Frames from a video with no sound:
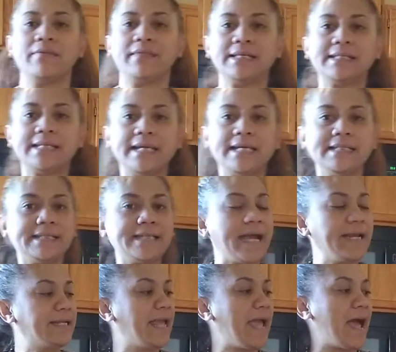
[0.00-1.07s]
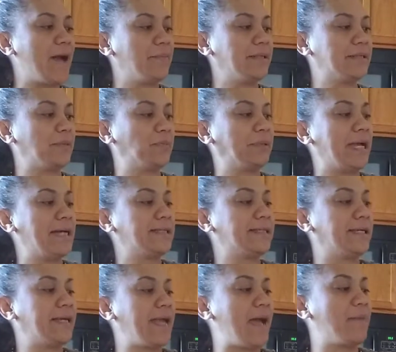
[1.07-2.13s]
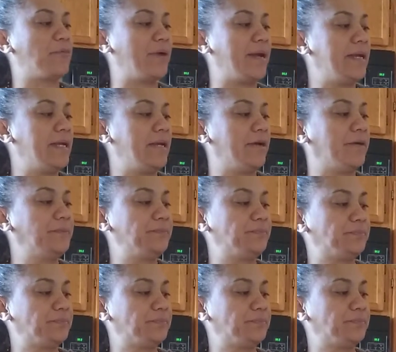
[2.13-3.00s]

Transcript: This inside cap, it's a plastic cap right here,